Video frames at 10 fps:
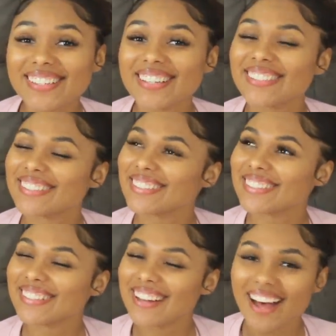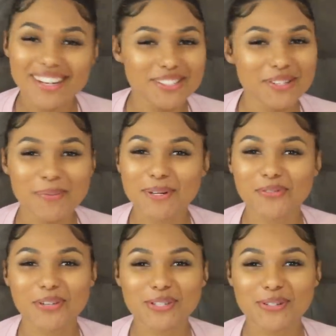is not so much
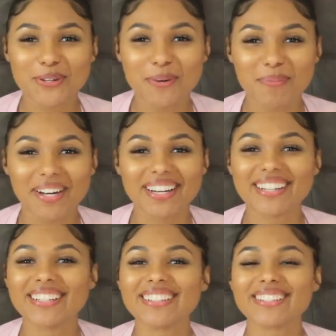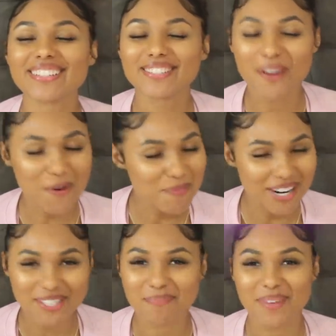physical, but it is so much